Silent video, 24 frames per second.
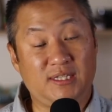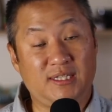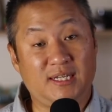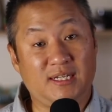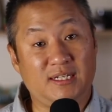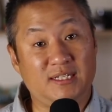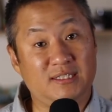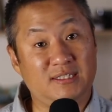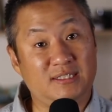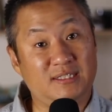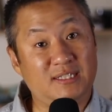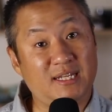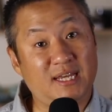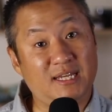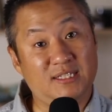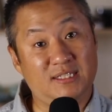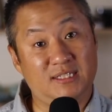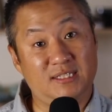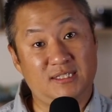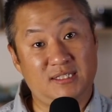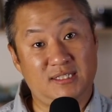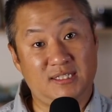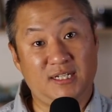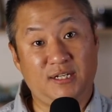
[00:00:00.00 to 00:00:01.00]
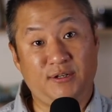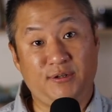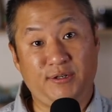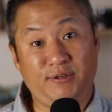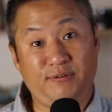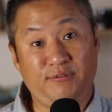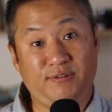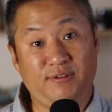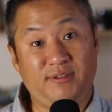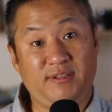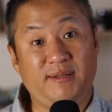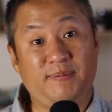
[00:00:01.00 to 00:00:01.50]
that is necessary
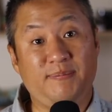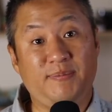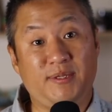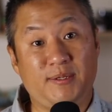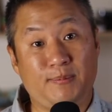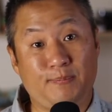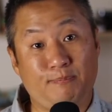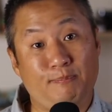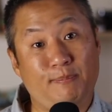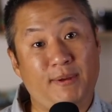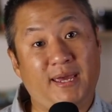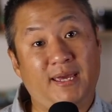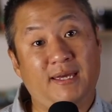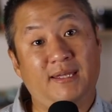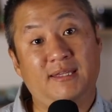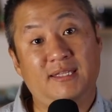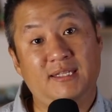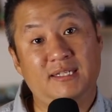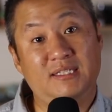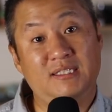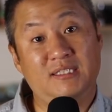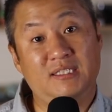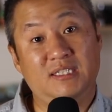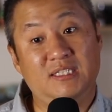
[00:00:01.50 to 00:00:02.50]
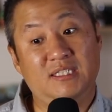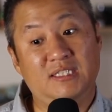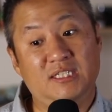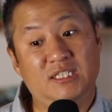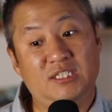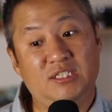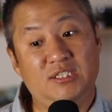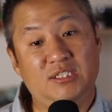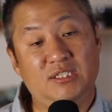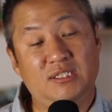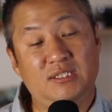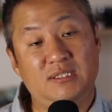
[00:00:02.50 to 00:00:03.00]
for them to make these
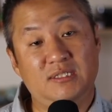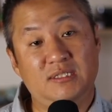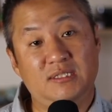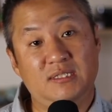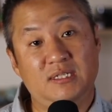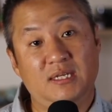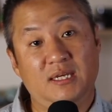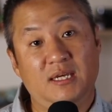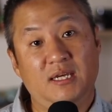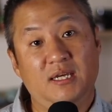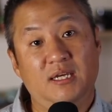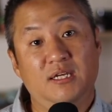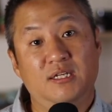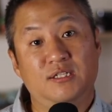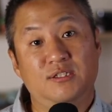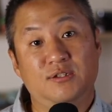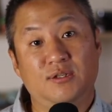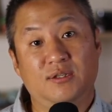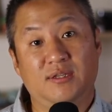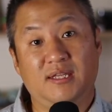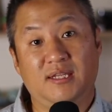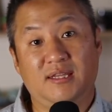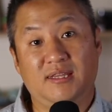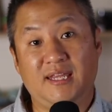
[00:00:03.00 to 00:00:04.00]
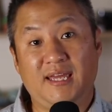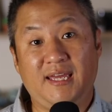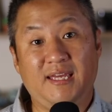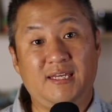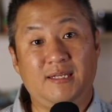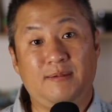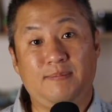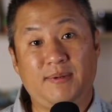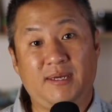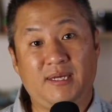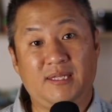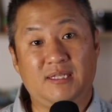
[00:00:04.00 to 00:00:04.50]
decisions so that they
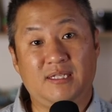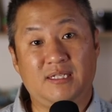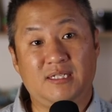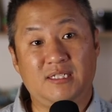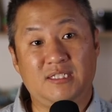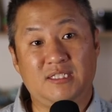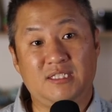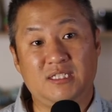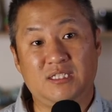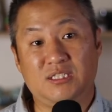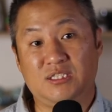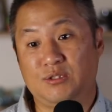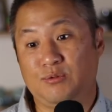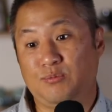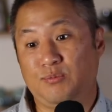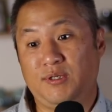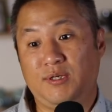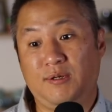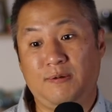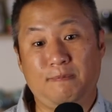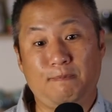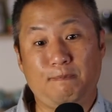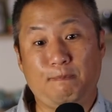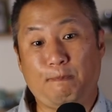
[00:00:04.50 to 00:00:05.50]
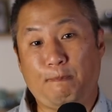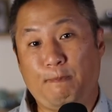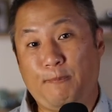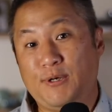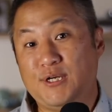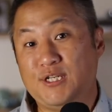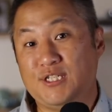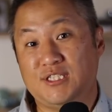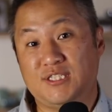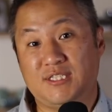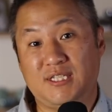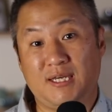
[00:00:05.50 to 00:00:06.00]
can make the decision. We don't
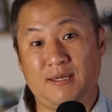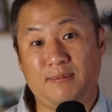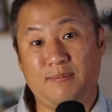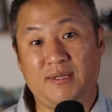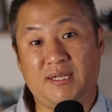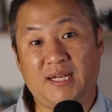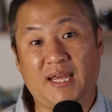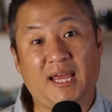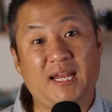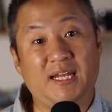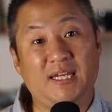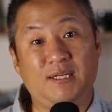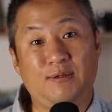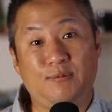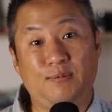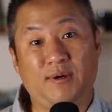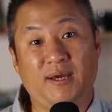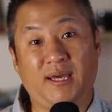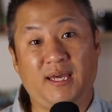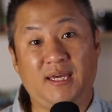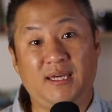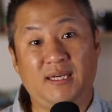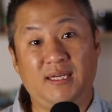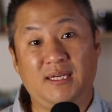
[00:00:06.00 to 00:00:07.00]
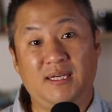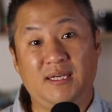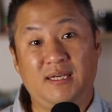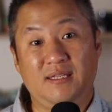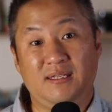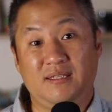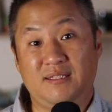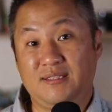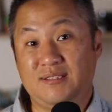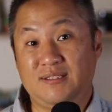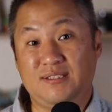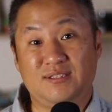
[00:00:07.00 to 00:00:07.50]
push them in any way.
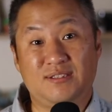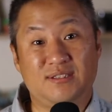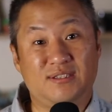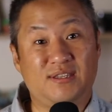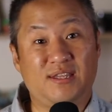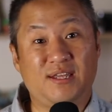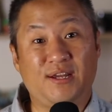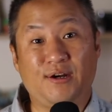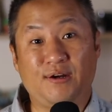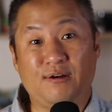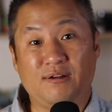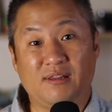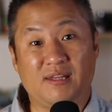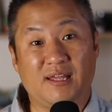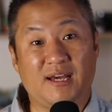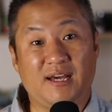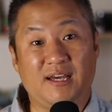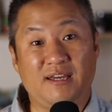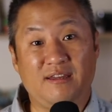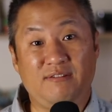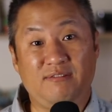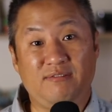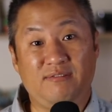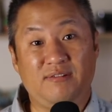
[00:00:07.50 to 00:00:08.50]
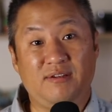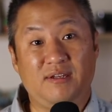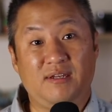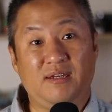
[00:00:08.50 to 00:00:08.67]
This is their life.